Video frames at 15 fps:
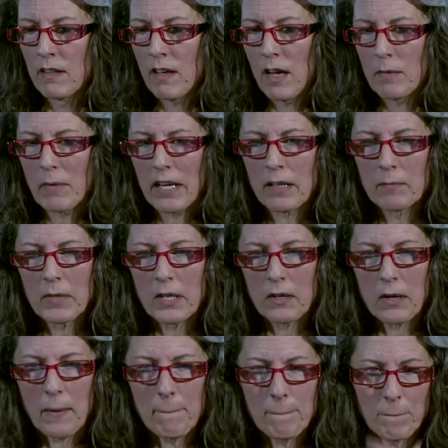on my
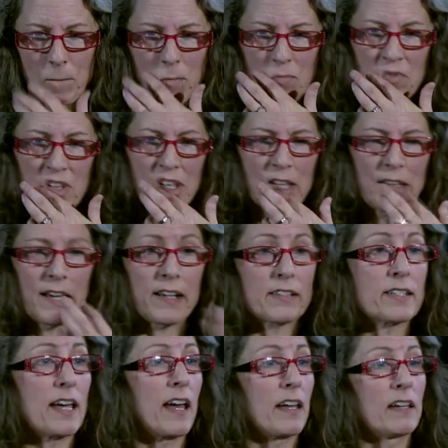computer. And like I
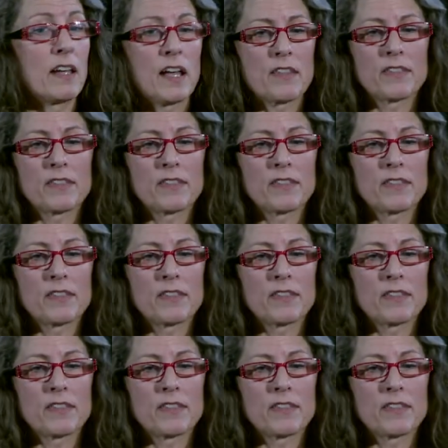said,